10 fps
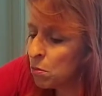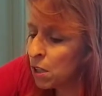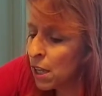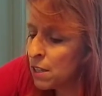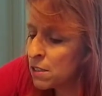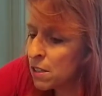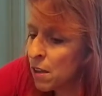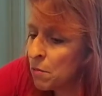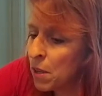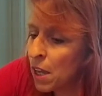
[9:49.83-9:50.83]
place
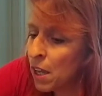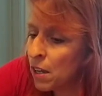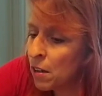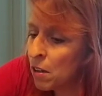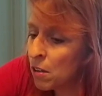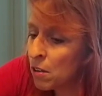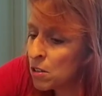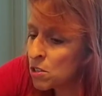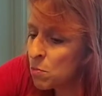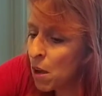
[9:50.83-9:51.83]
them in a
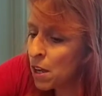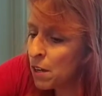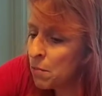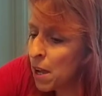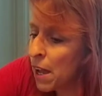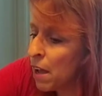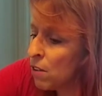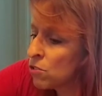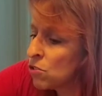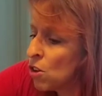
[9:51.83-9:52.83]
spot in my
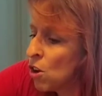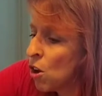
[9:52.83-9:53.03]
house